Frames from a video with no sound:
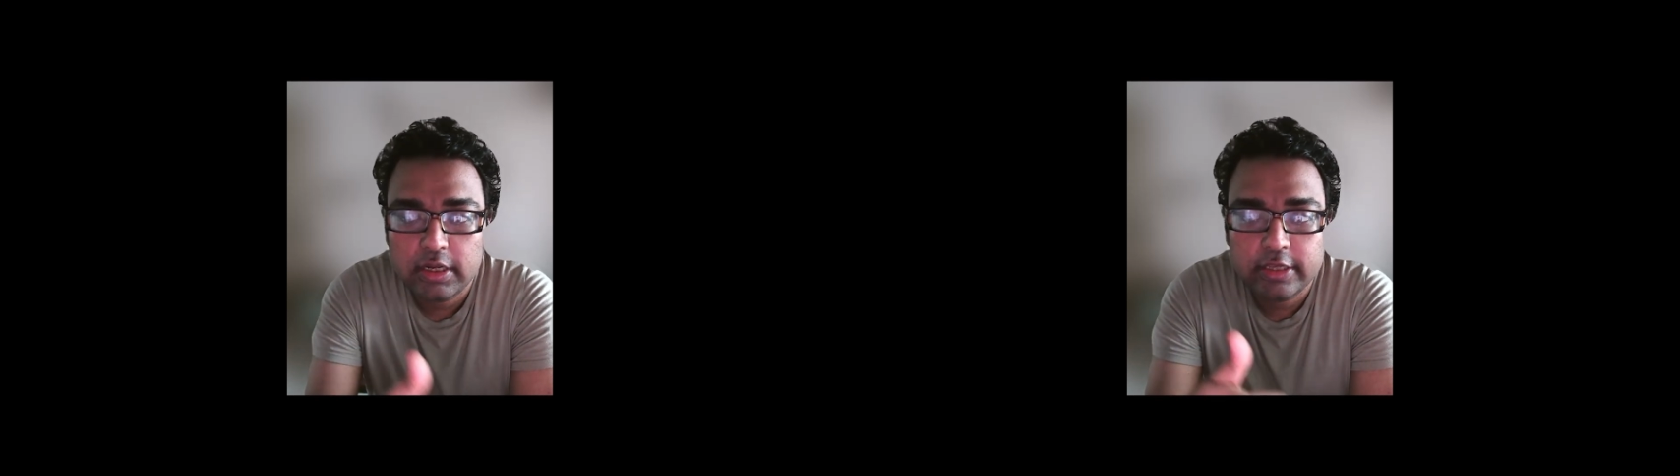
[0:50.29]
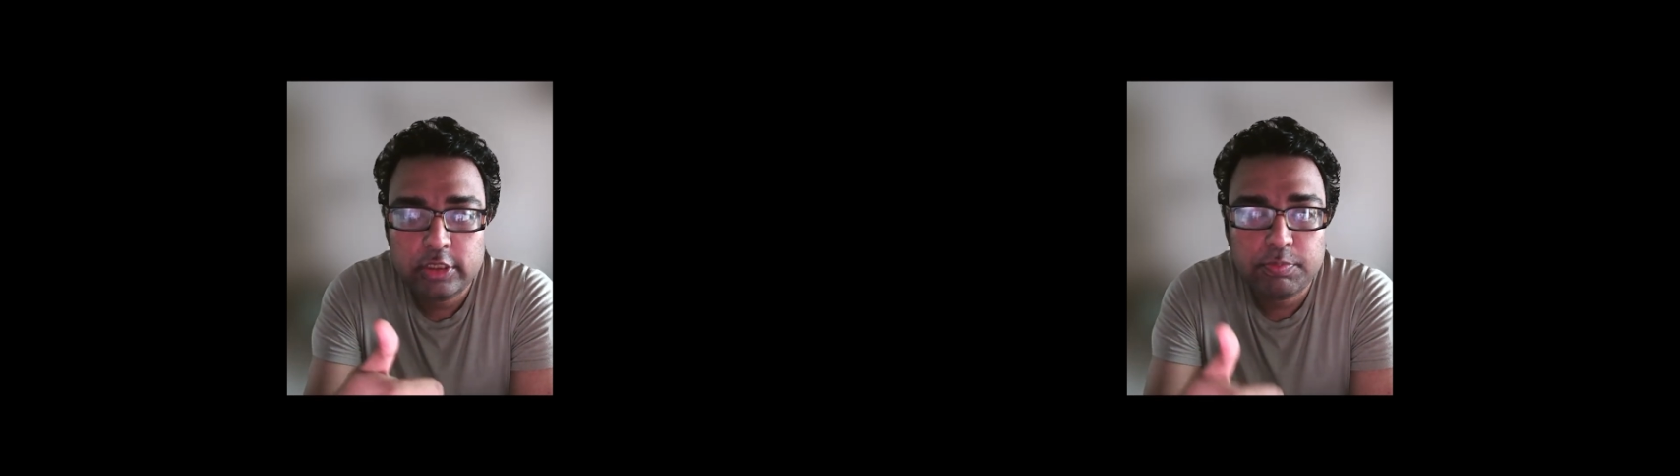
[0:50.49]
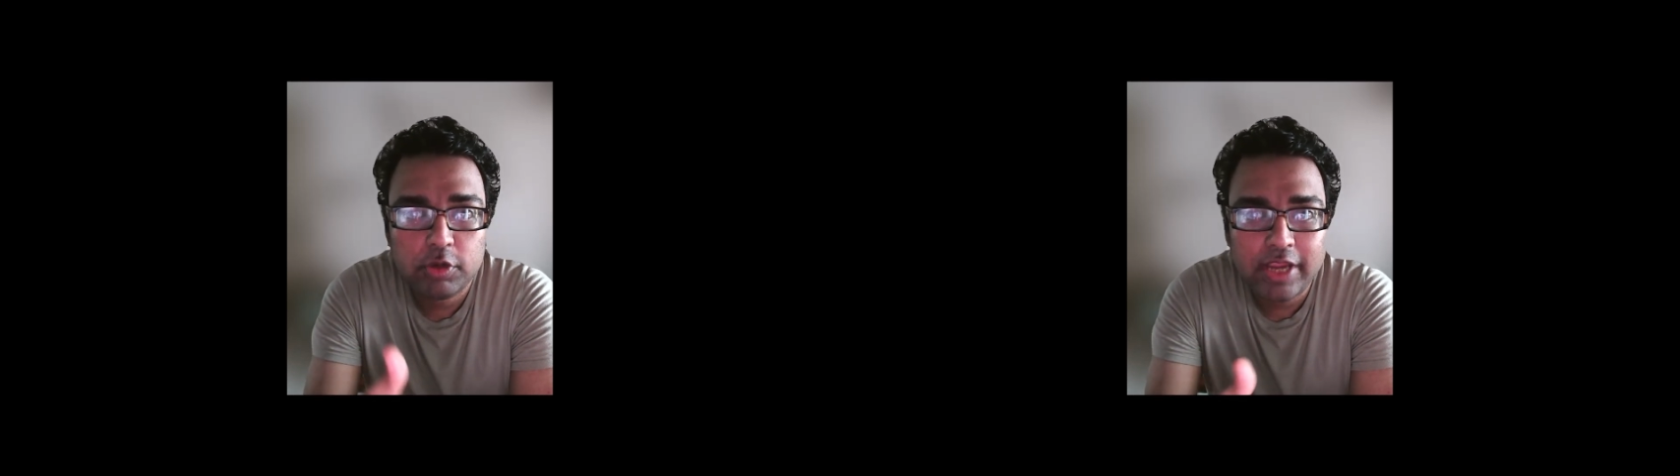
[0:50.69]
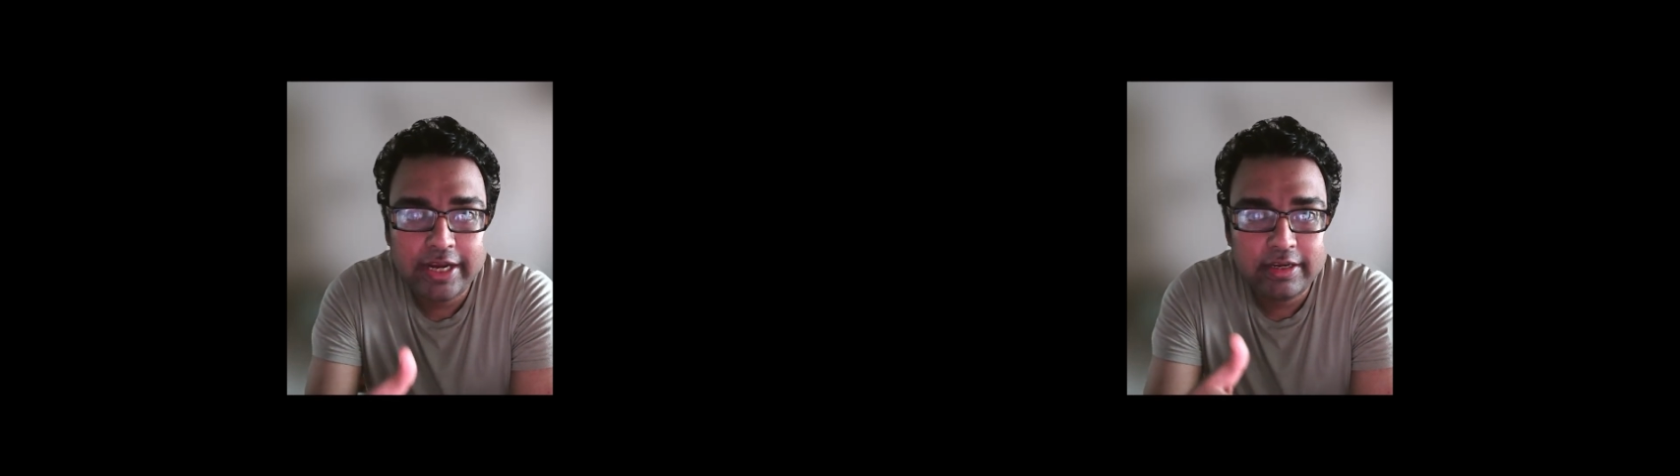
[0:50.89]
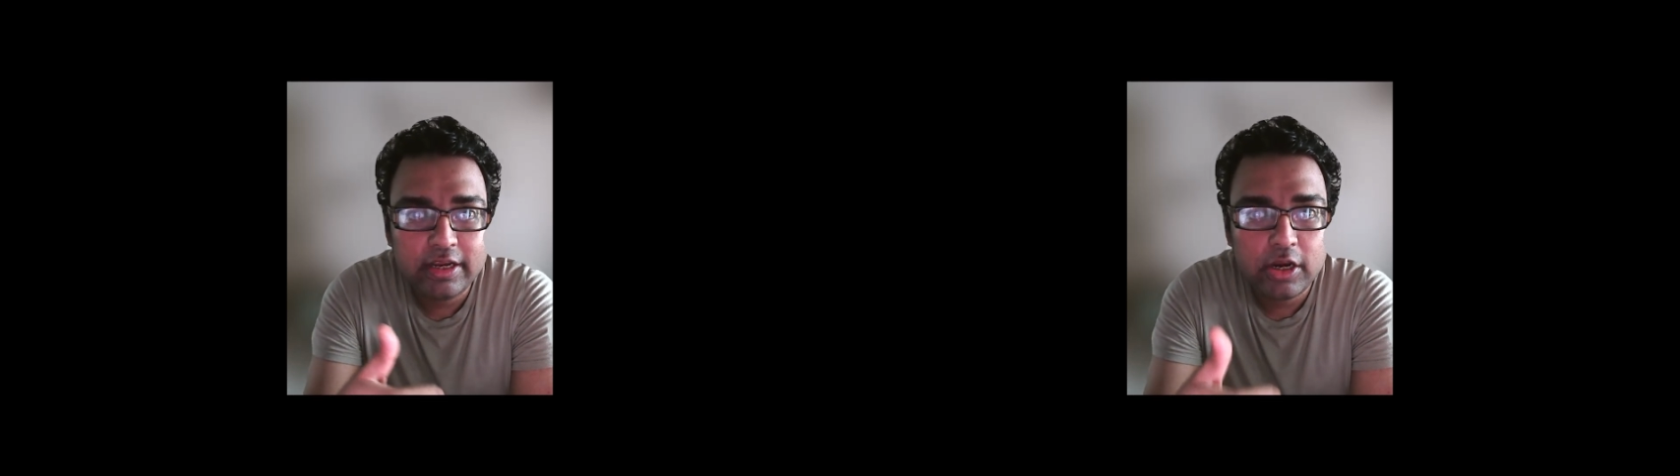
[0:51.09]
is you
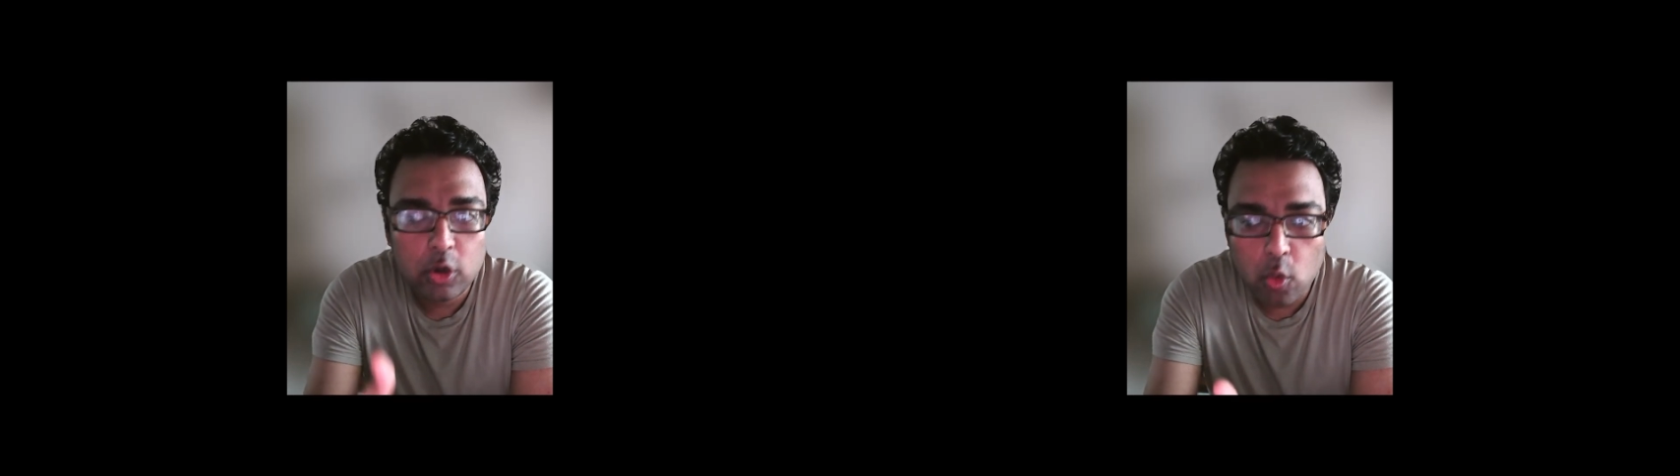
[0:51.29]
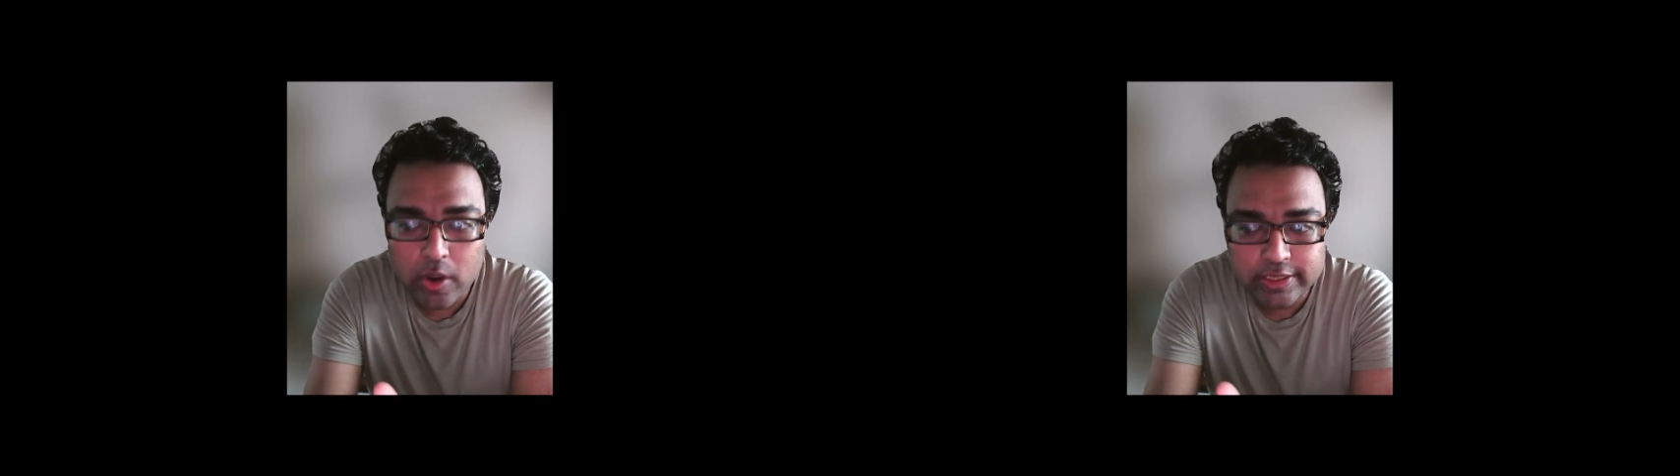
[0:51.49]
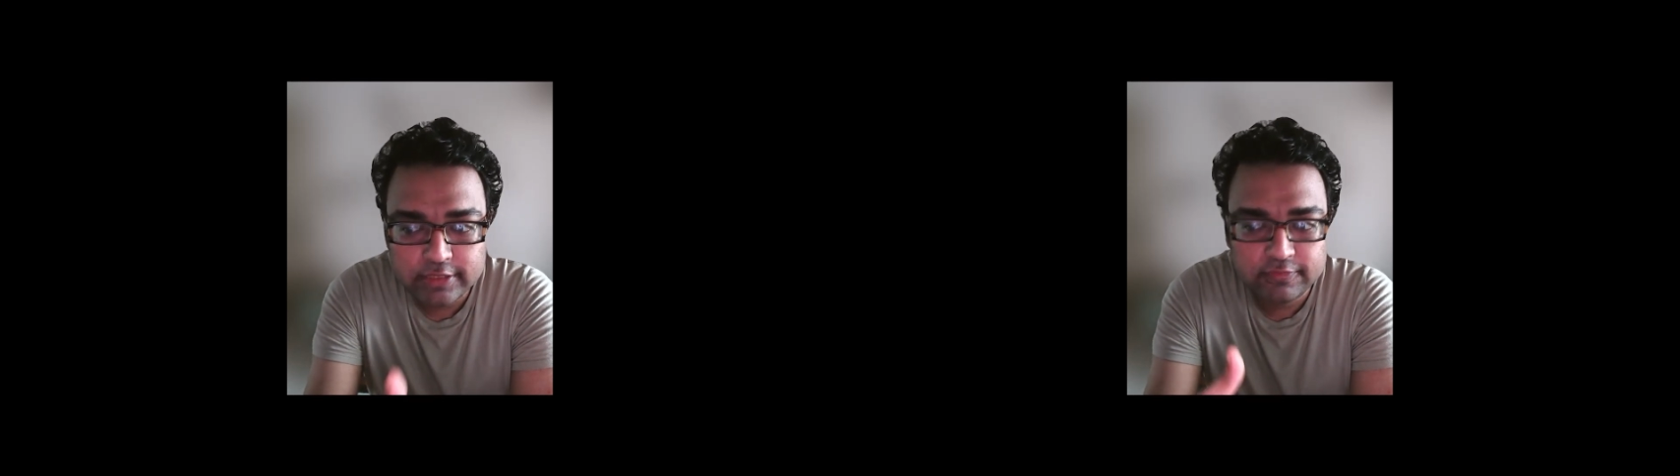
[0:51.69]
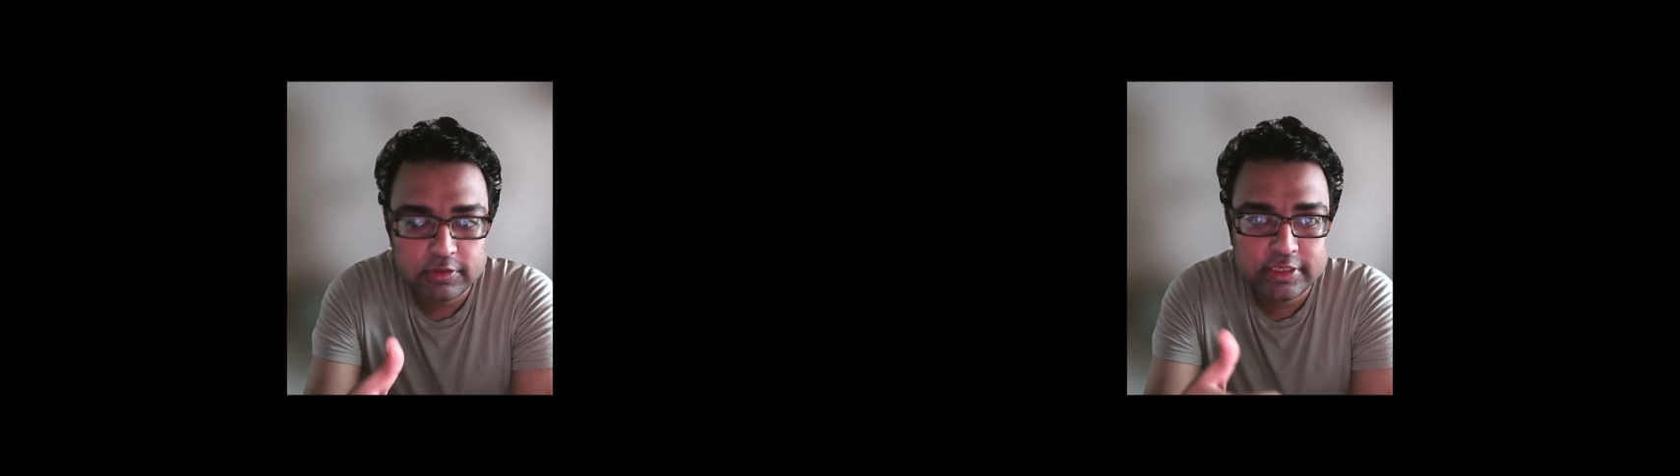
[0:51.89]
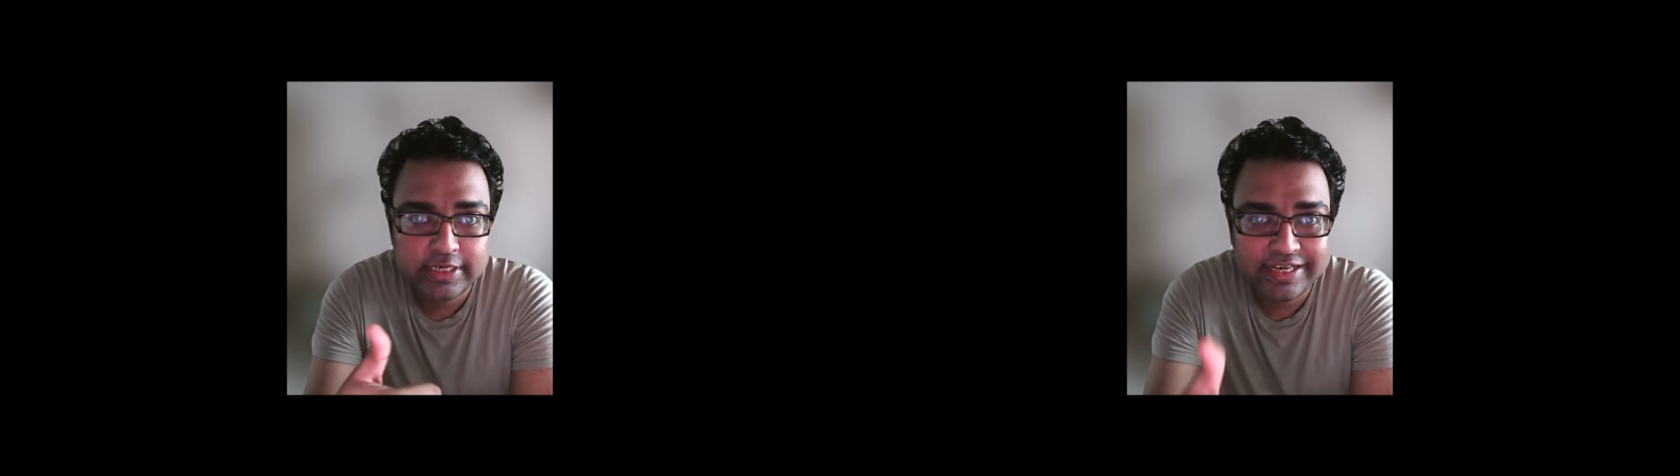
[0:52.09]
politely request for
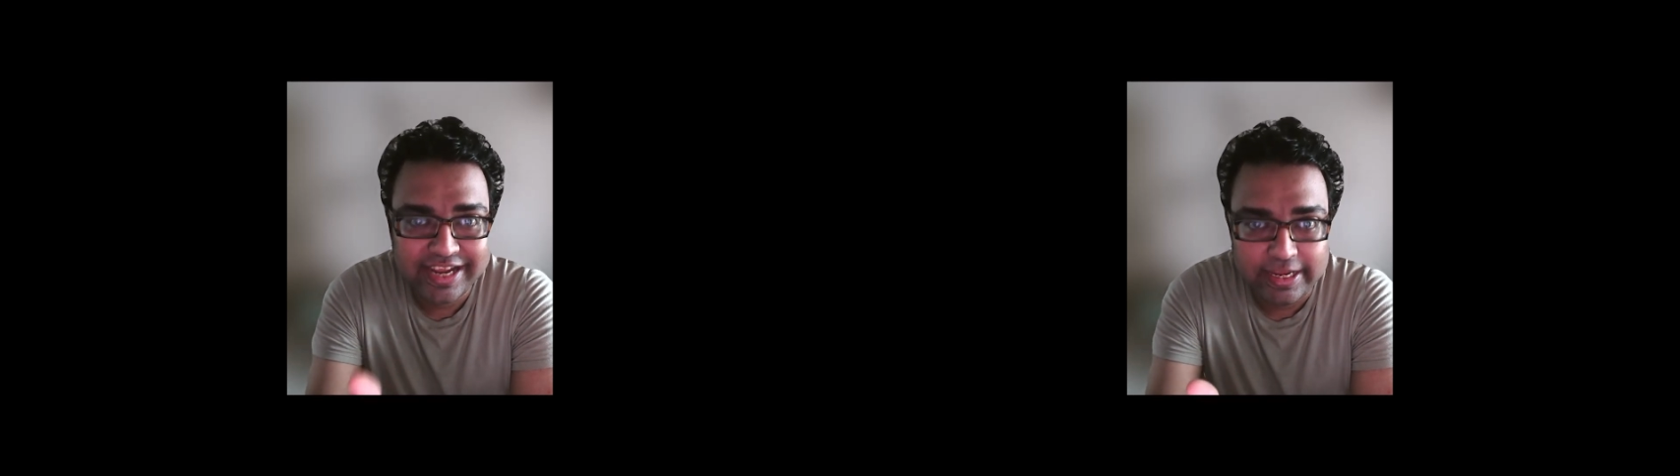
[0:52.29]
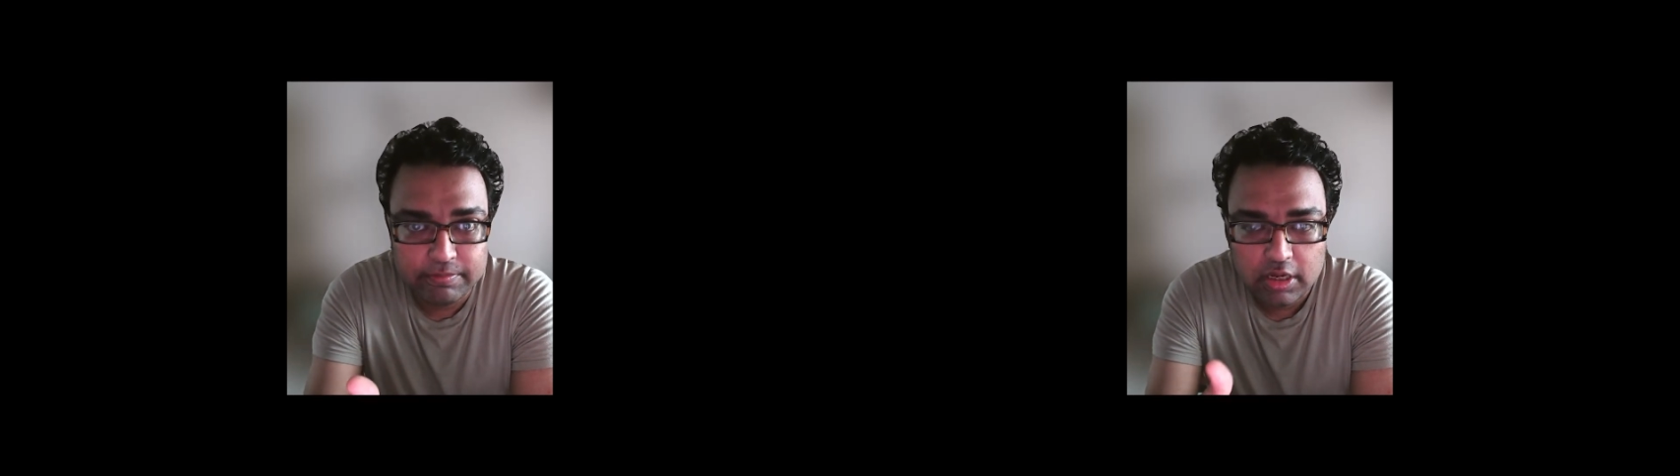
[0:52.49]
their time